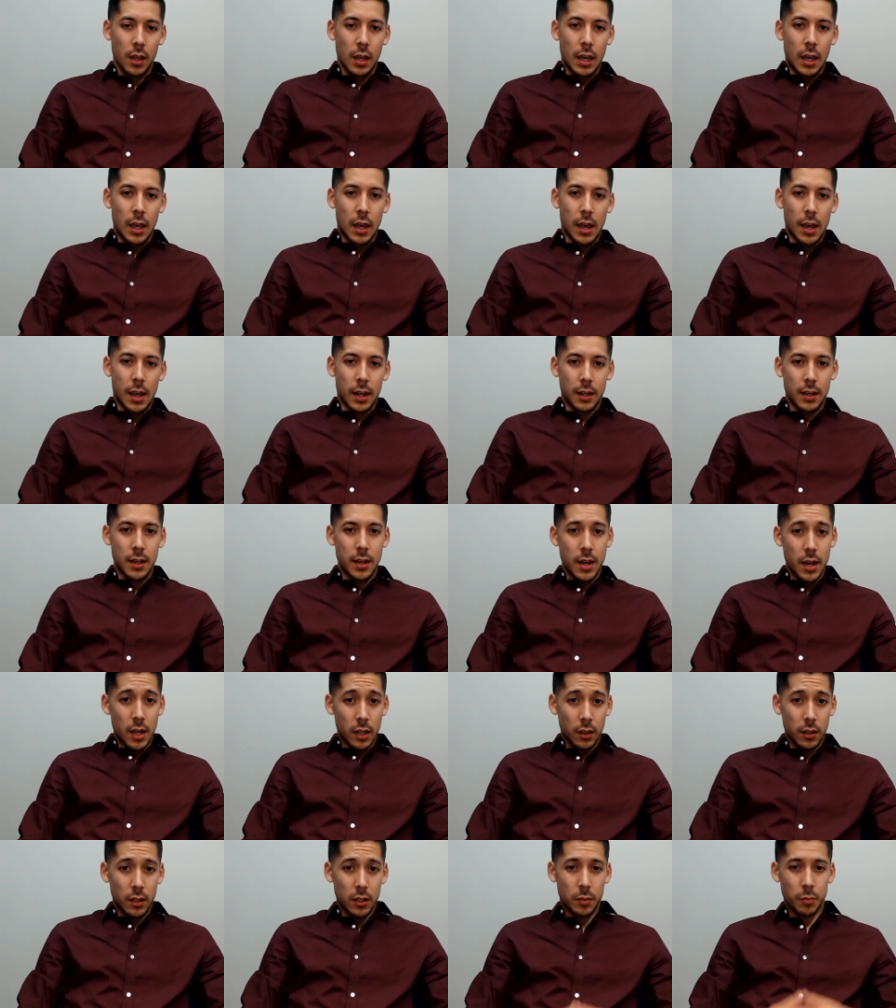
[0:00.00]
And he had
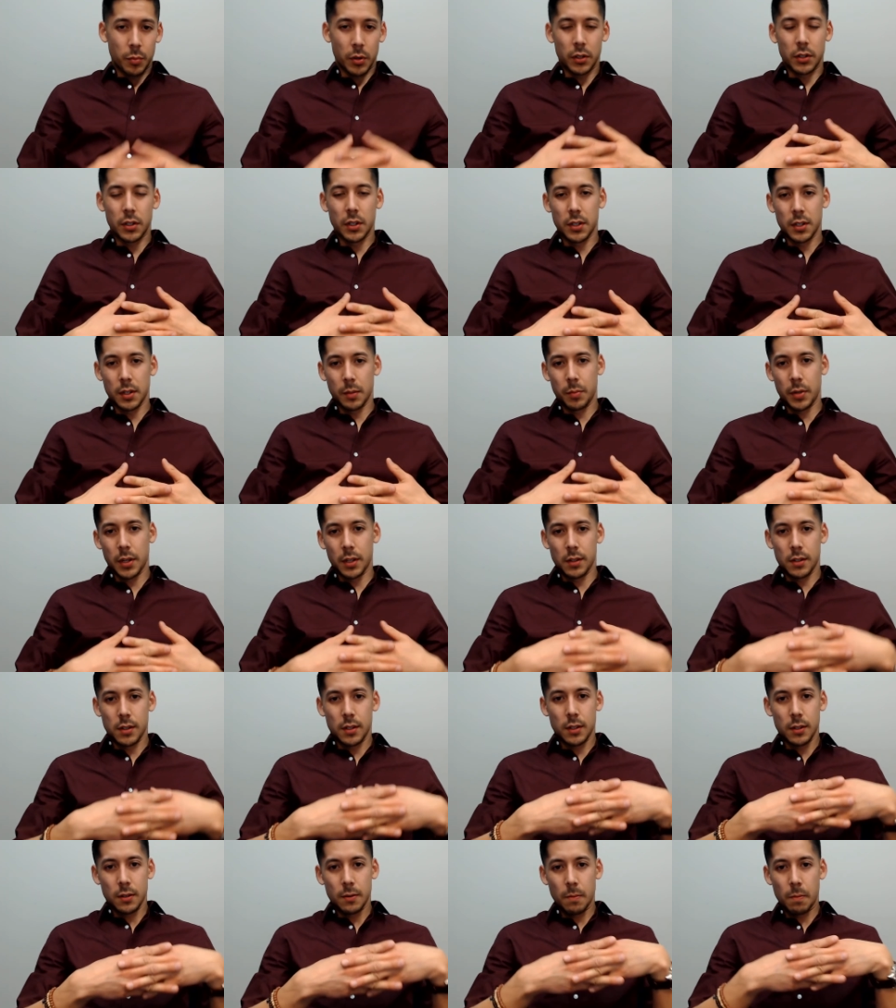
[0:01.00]
these
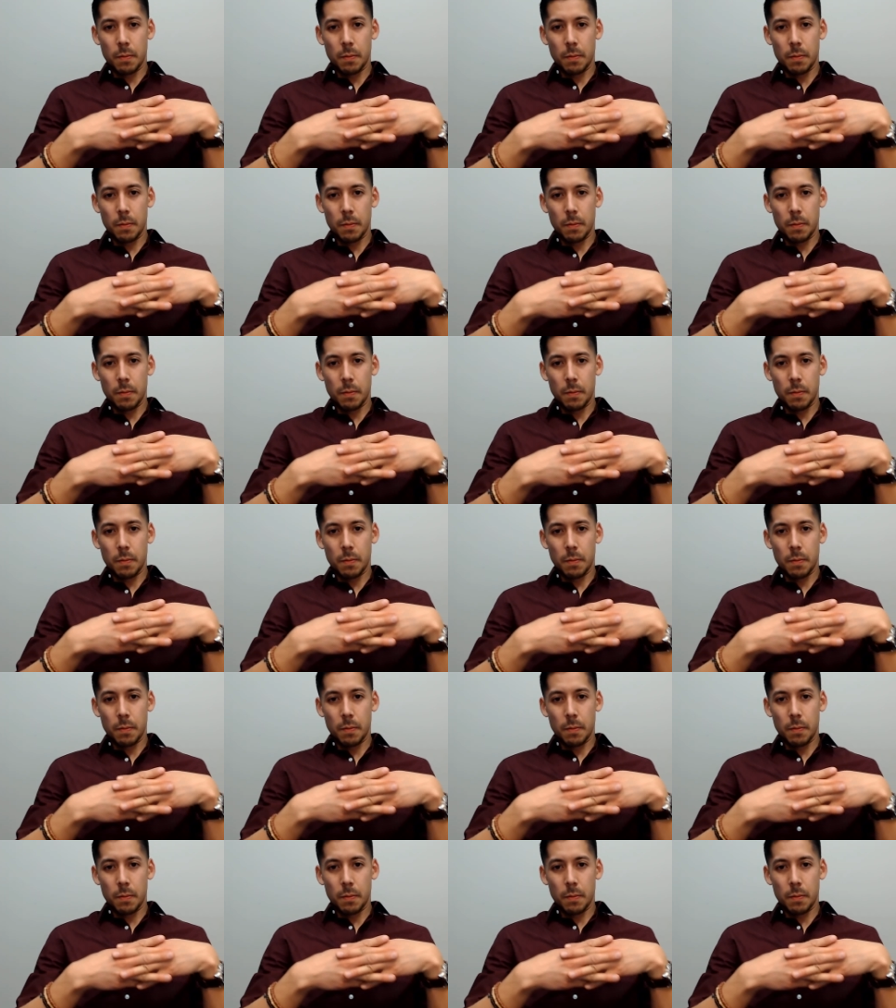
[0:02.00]
participants